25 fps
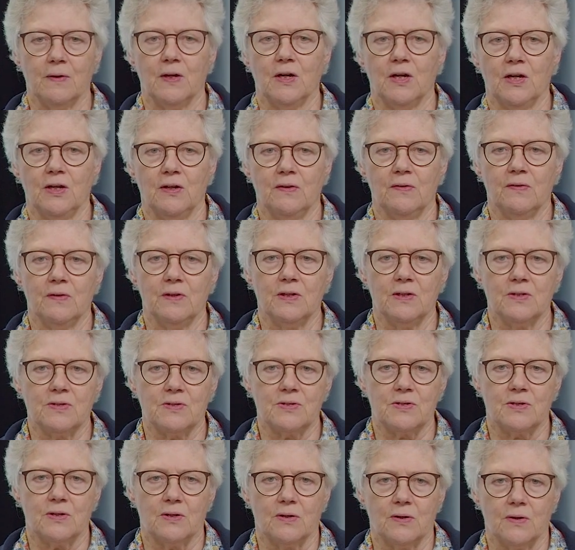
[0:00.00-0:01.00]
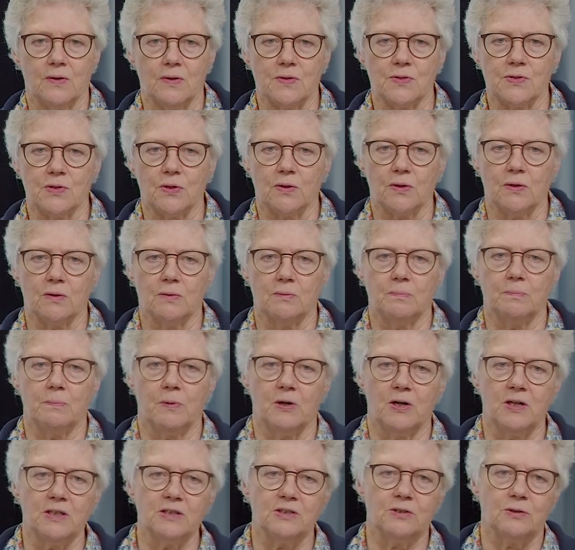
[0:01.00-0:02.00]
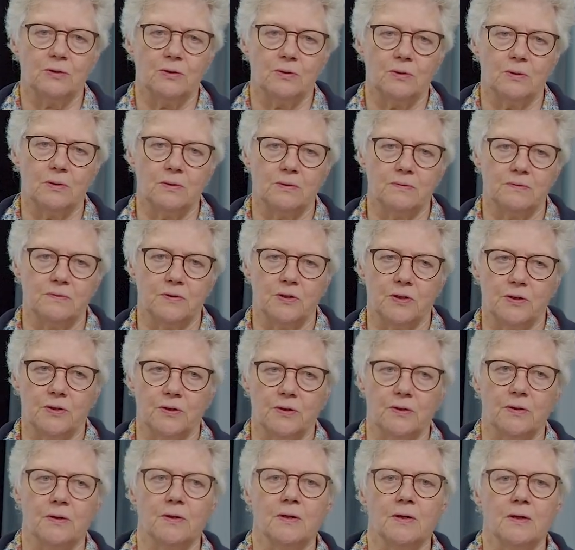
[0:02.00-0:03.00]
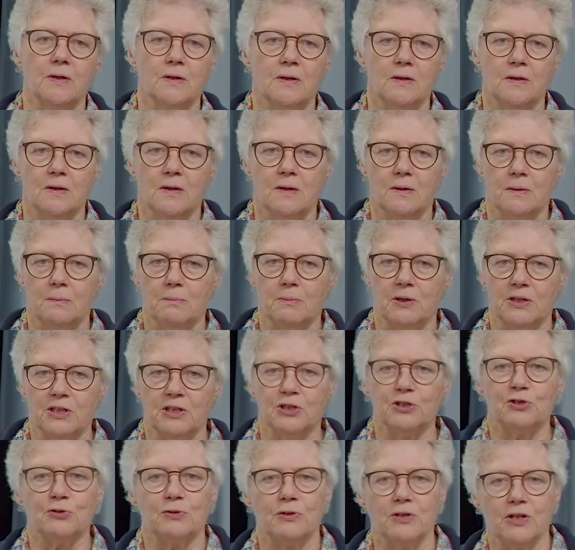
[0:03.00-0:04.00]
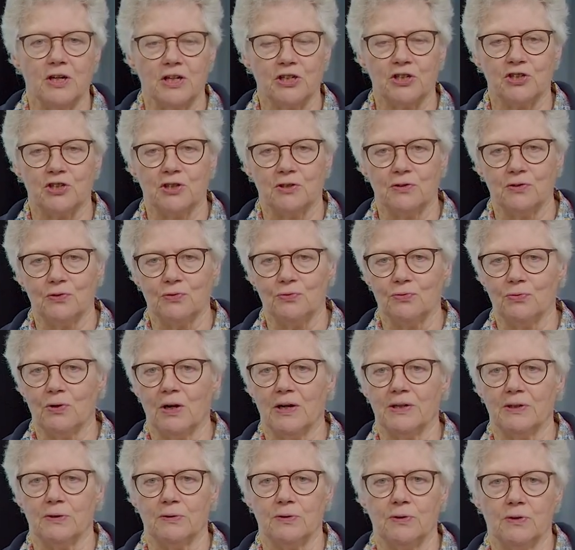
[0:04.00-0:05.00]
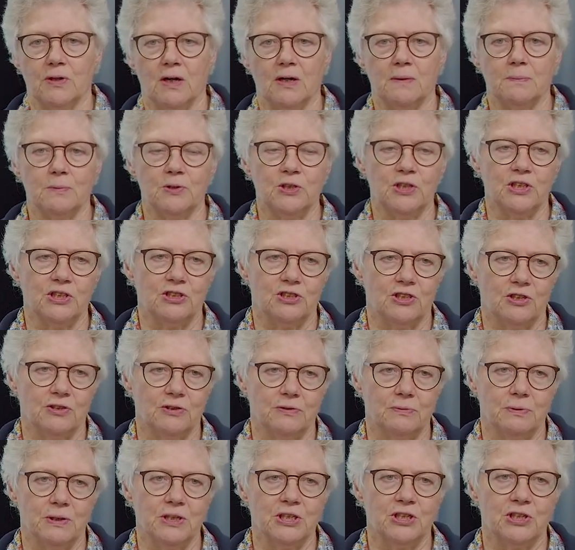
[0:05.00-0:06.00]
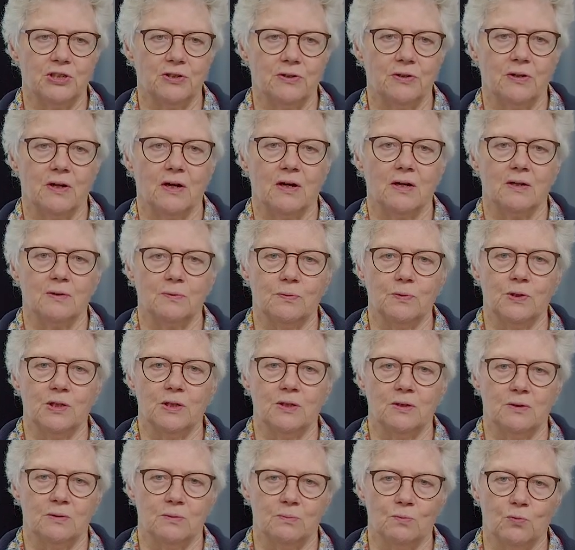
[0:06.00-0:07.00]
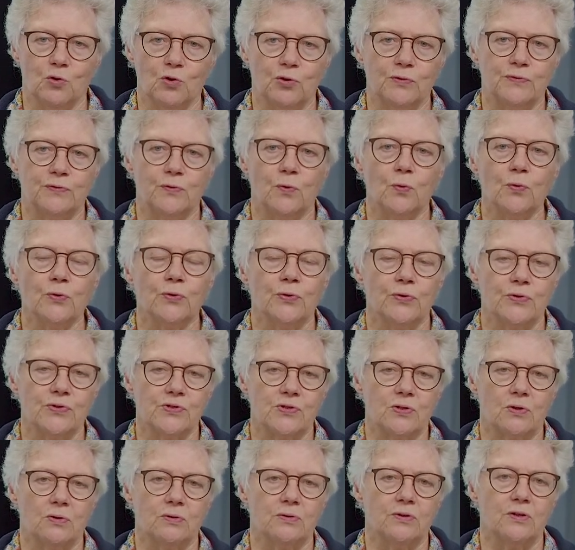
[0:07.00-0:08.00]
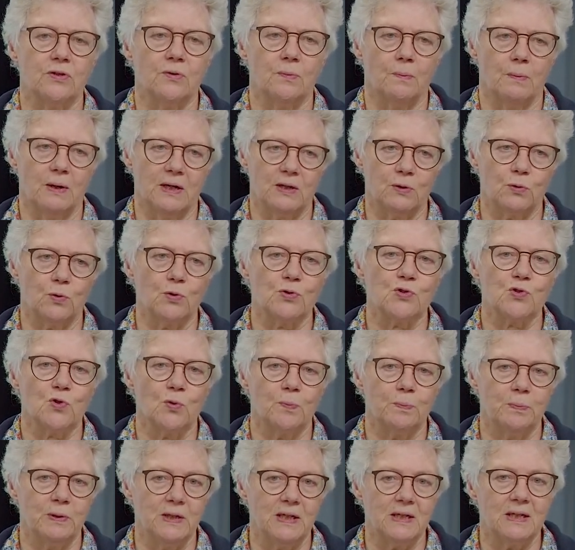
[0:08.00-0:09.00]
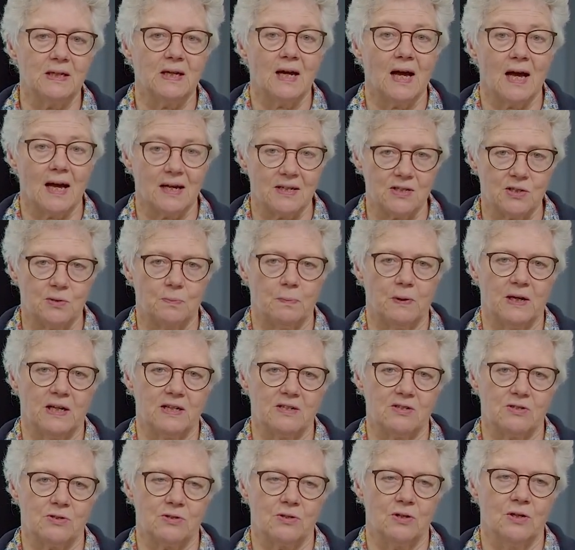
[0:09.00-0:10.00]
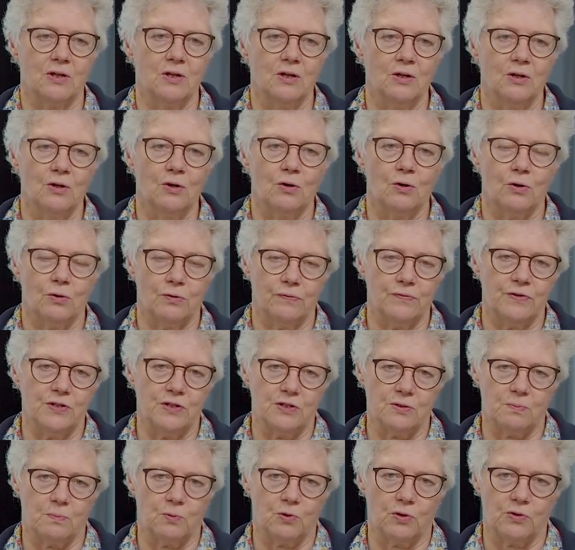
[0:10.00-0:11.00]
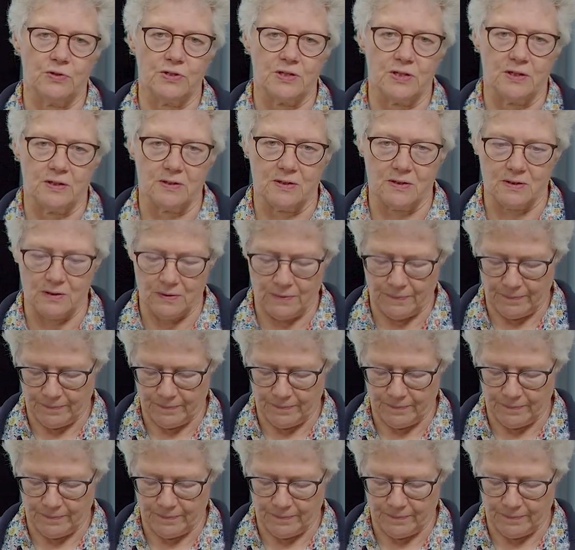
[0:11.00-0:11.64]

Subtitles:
In this second part of my introduction to high-order harmonic generation, I will more focus on the macroscopic aspects of this process.